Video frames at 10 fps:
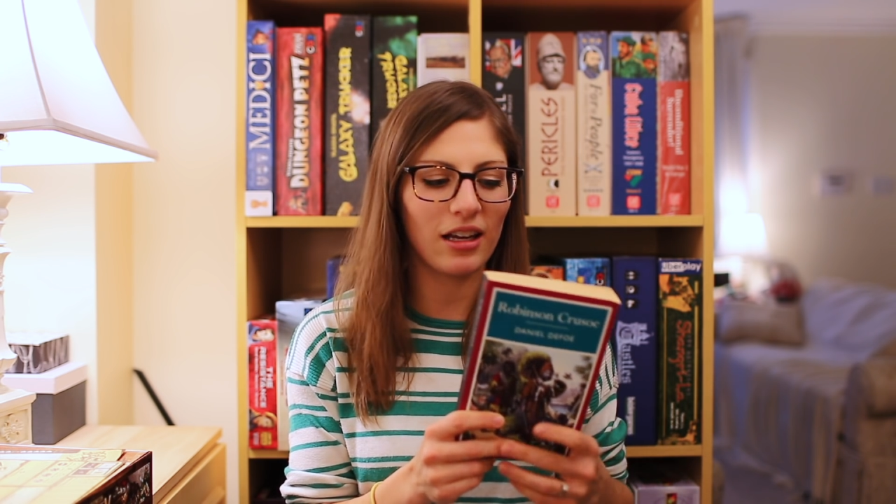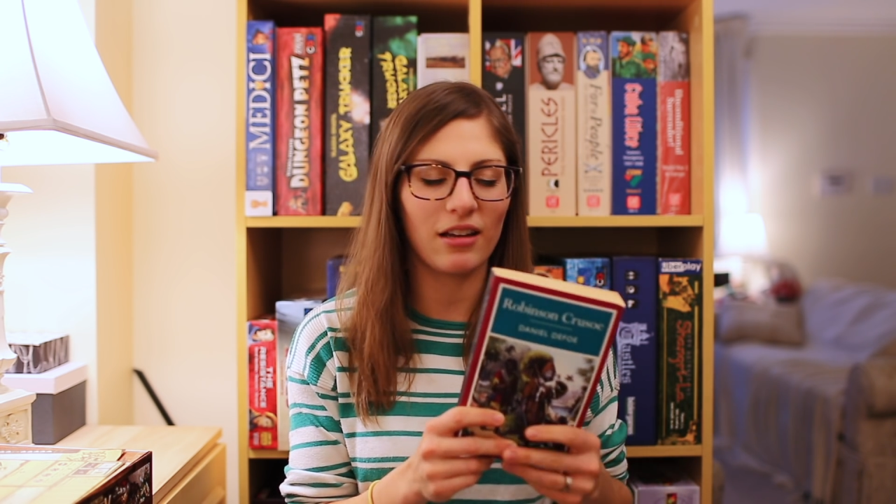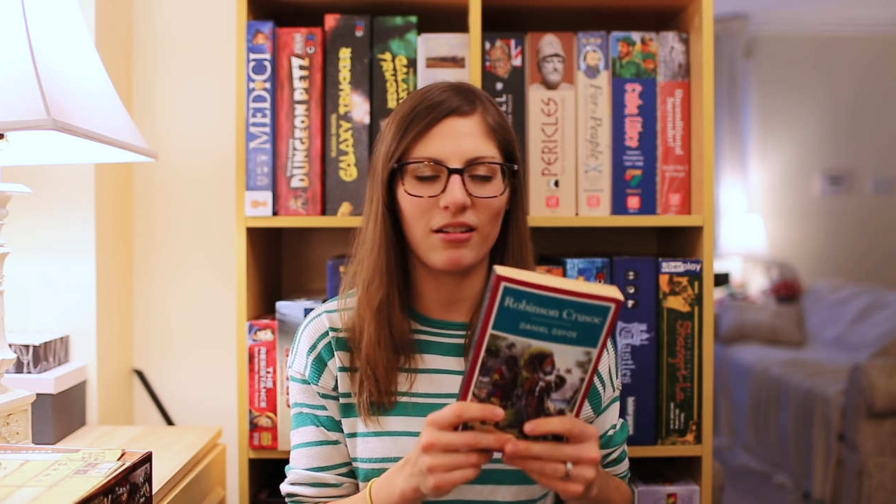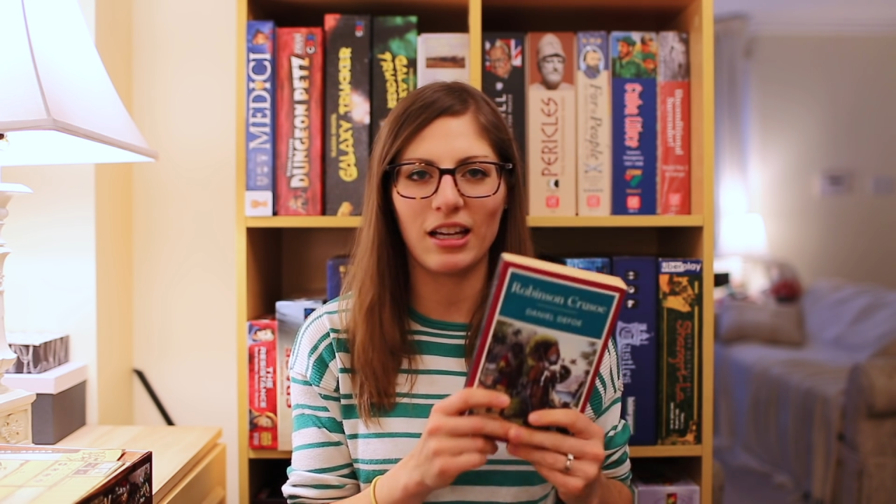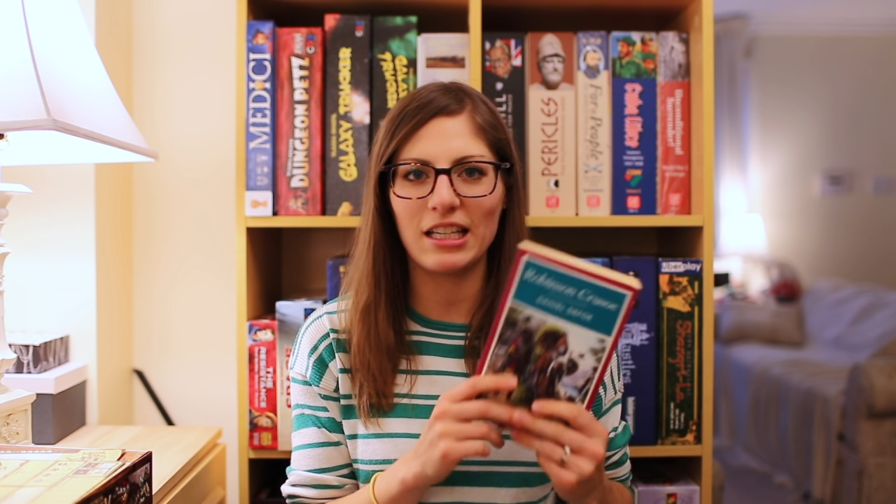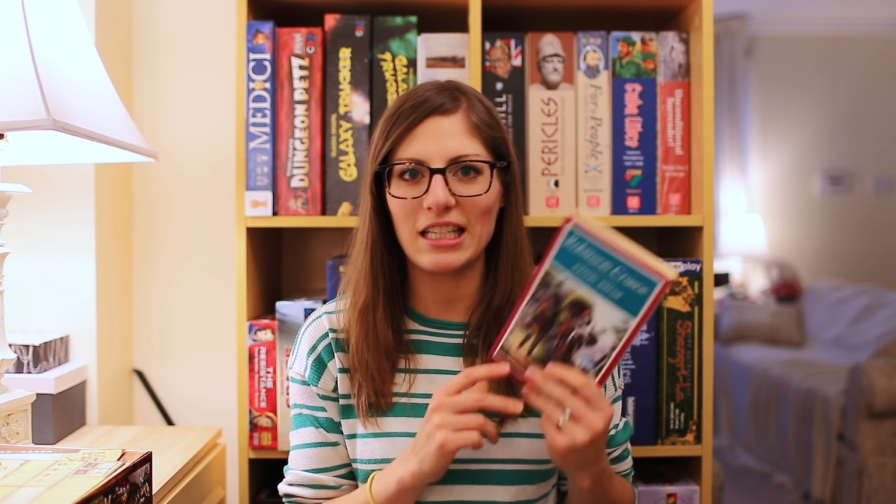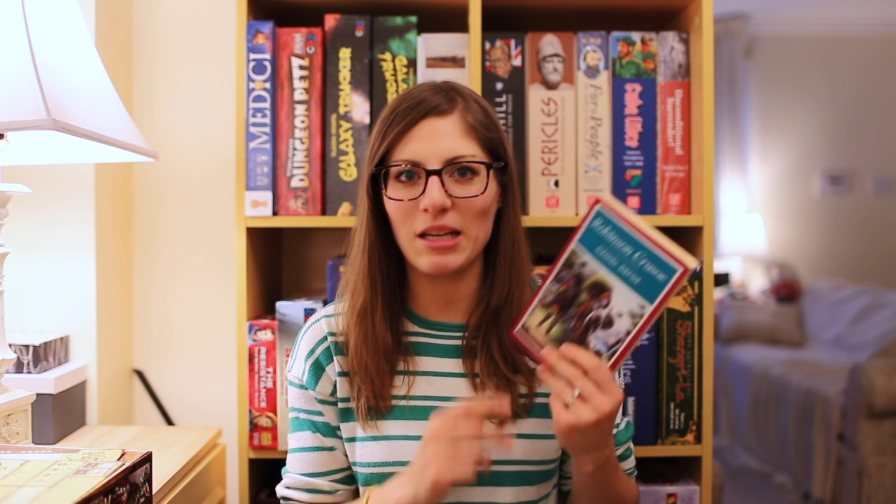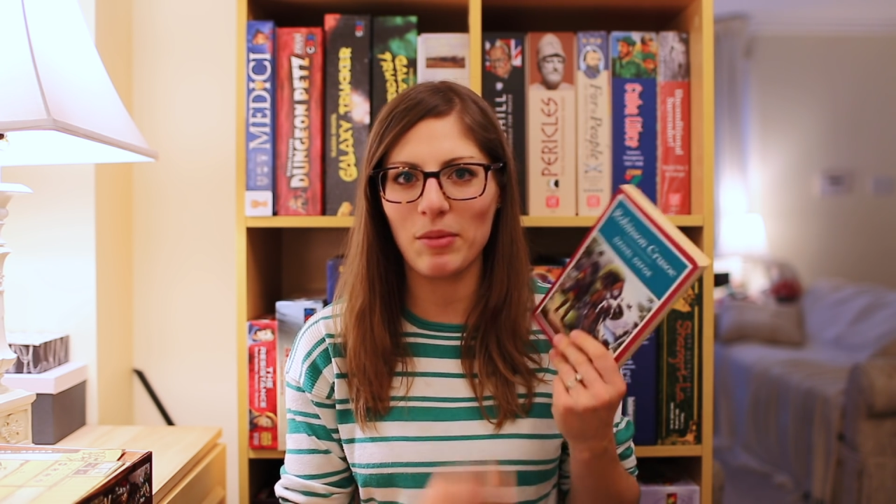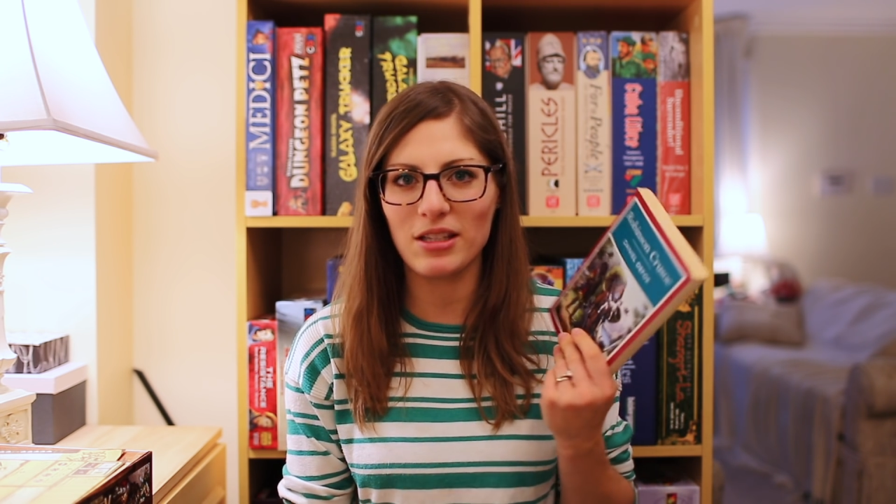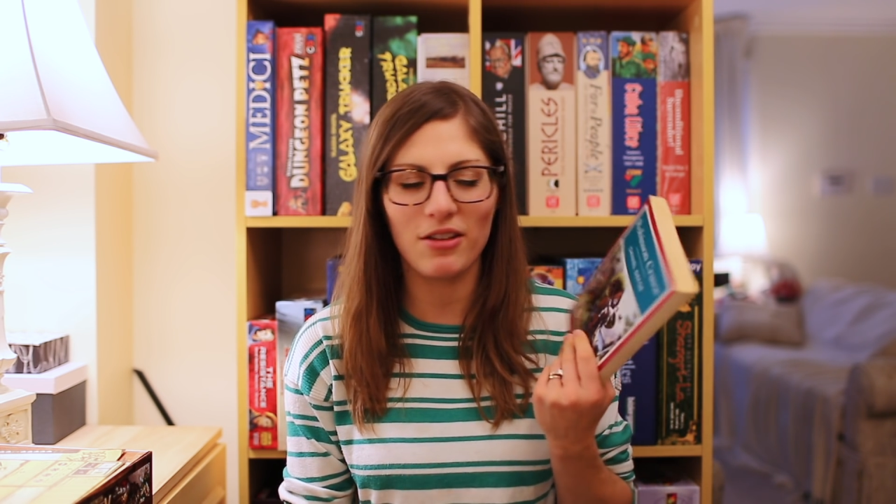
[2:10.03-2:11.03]
and I need to
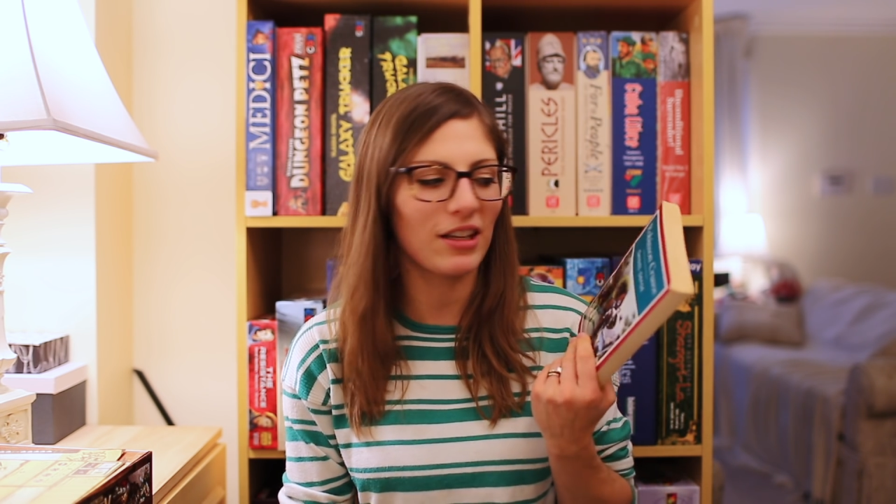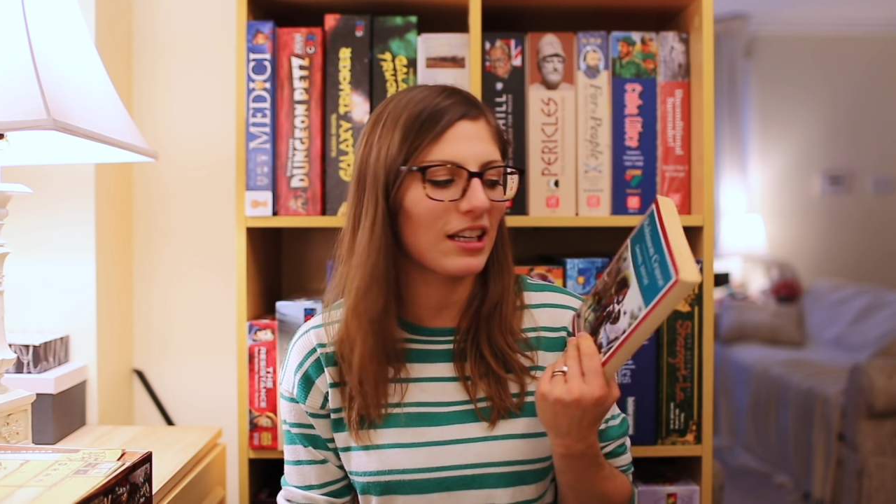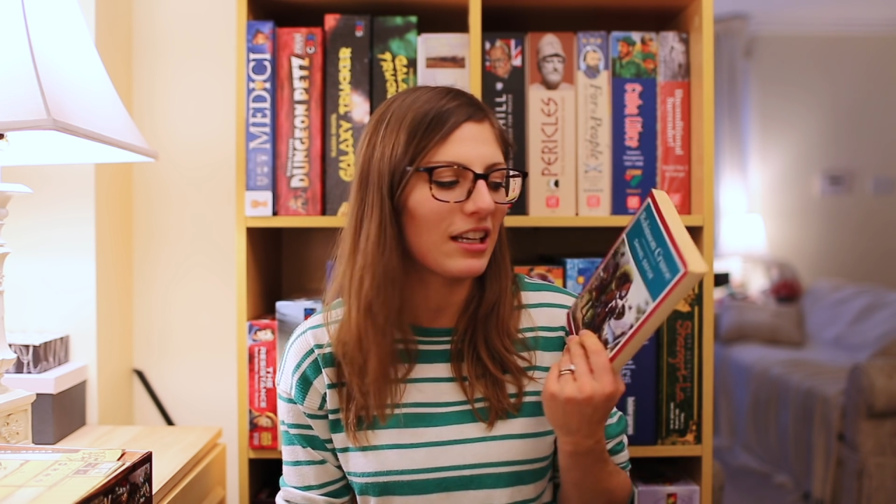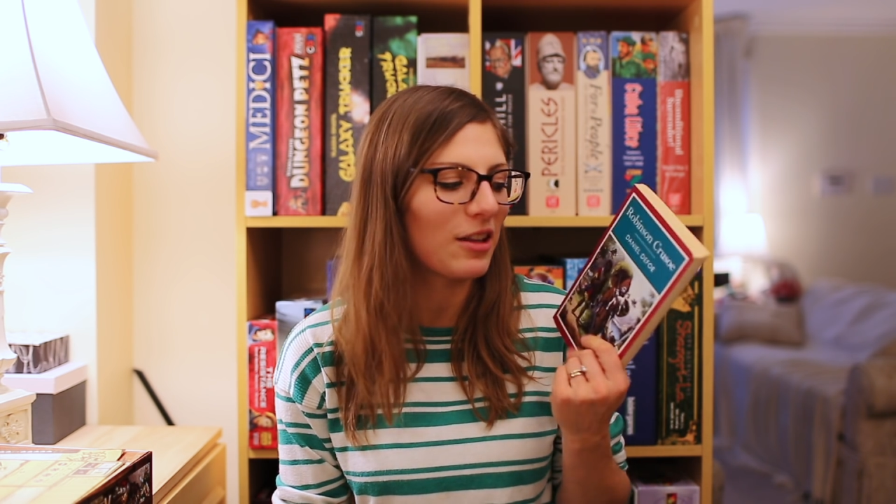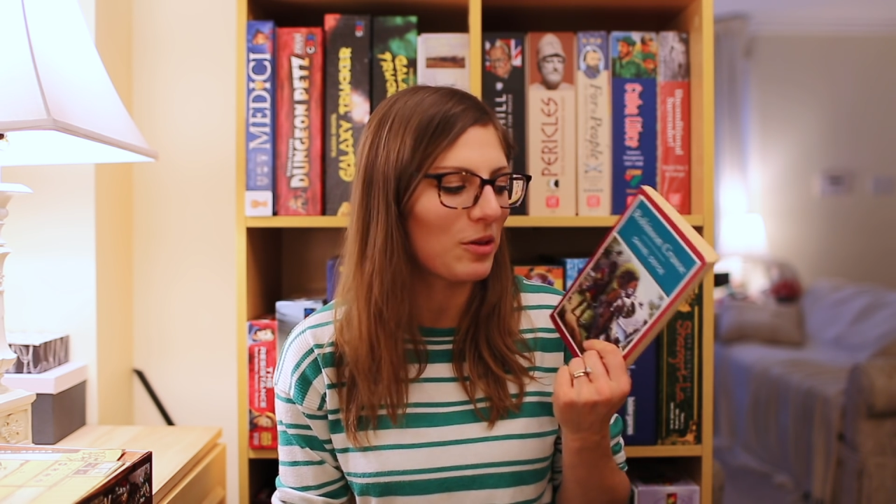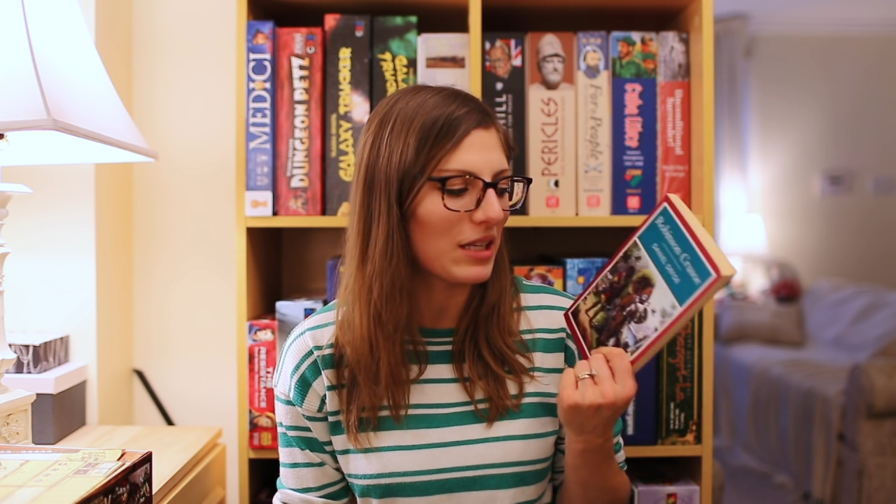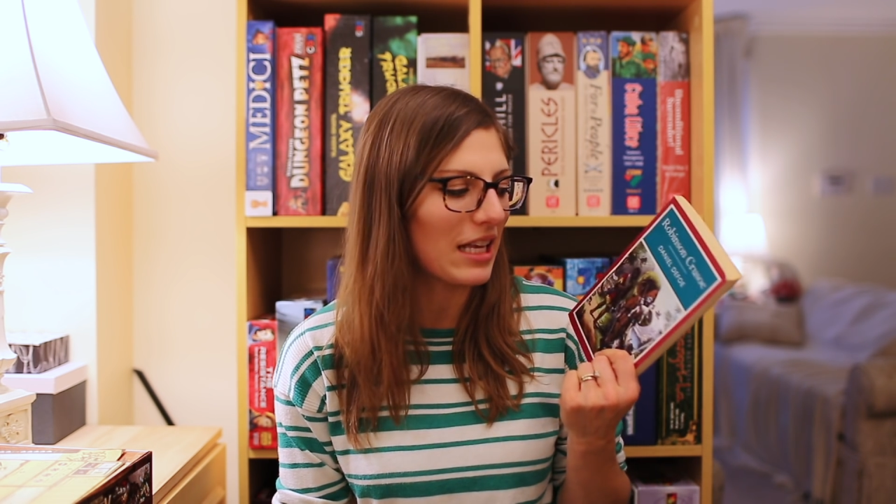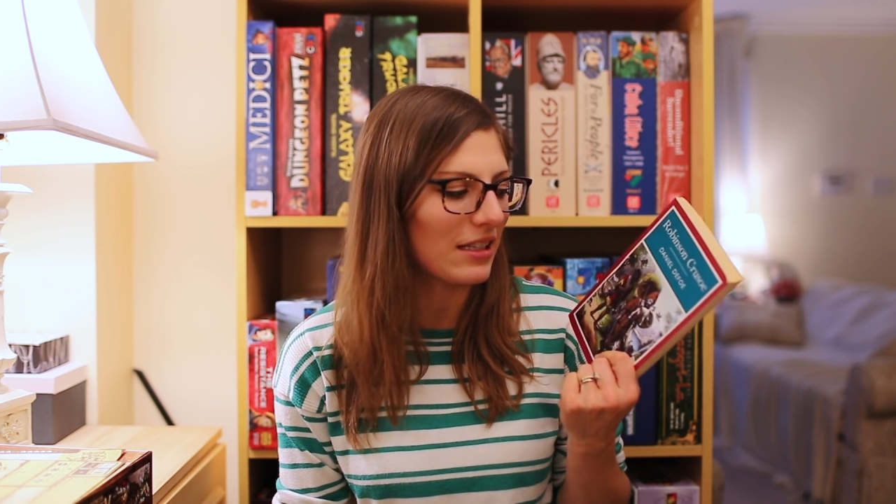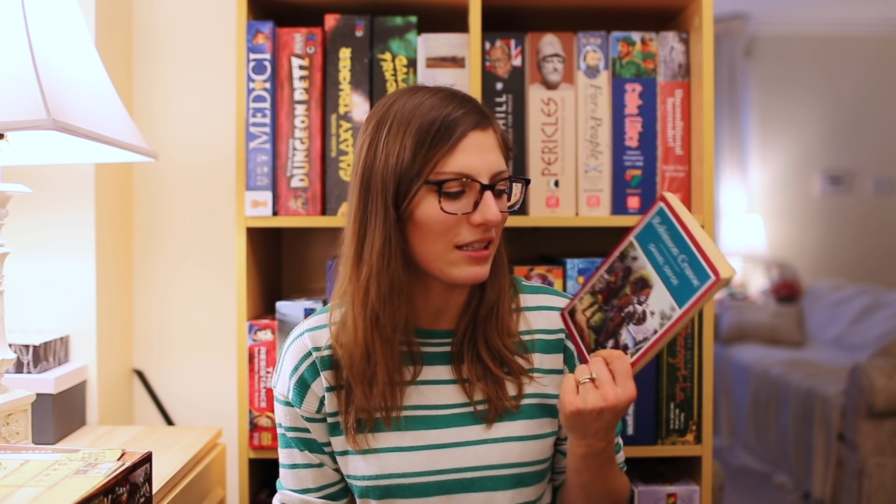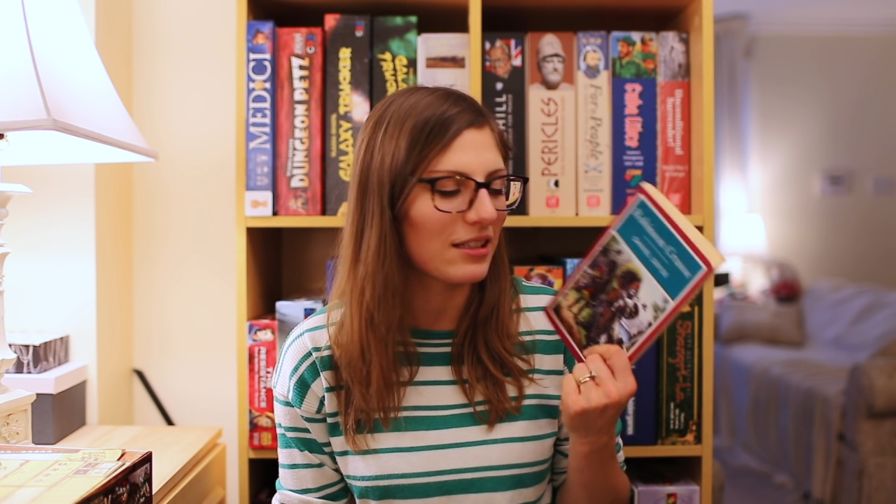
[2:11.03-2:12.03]
keep myself hidden in those
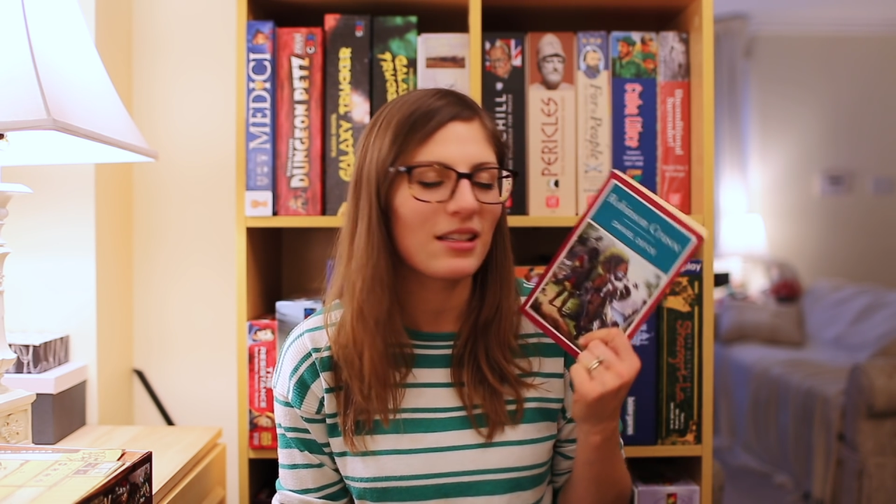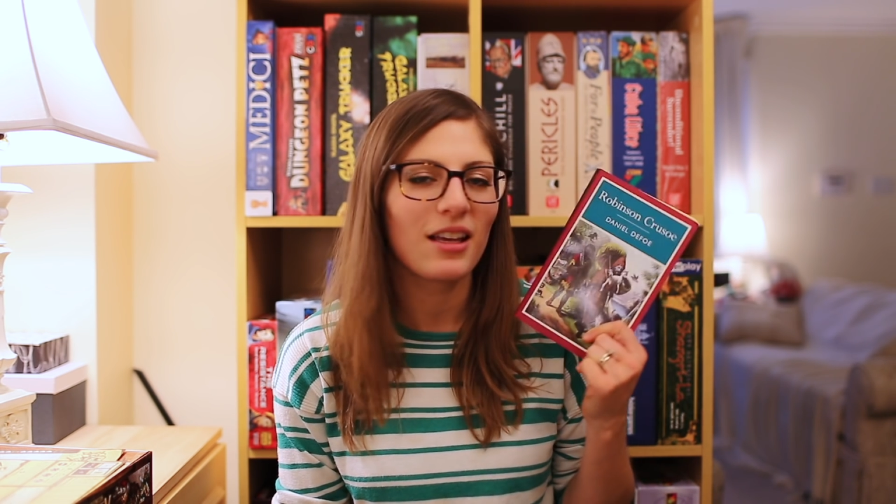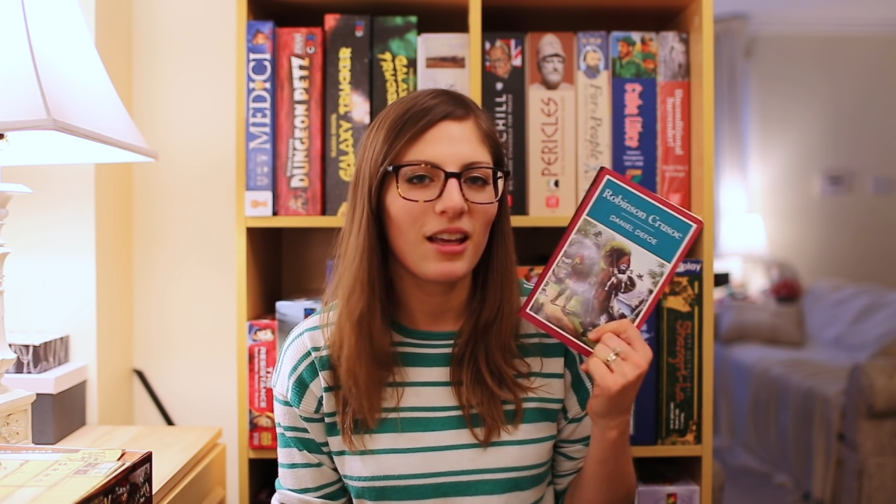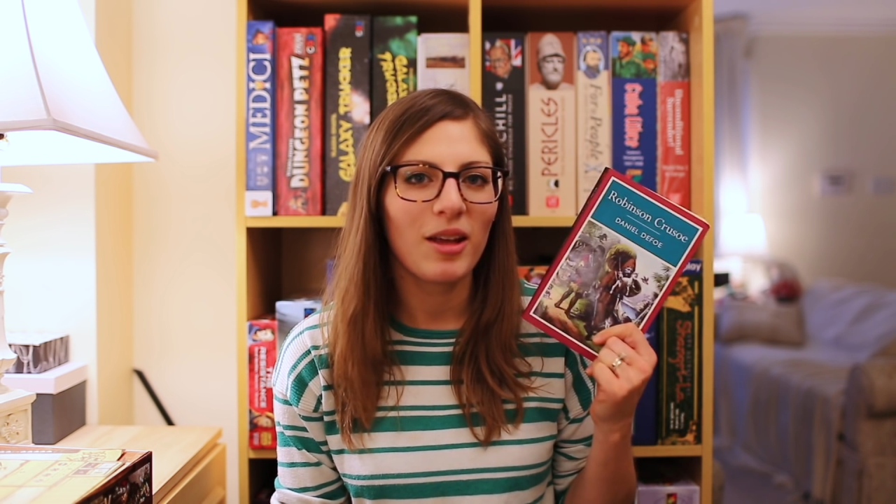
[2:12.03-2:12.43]
cases.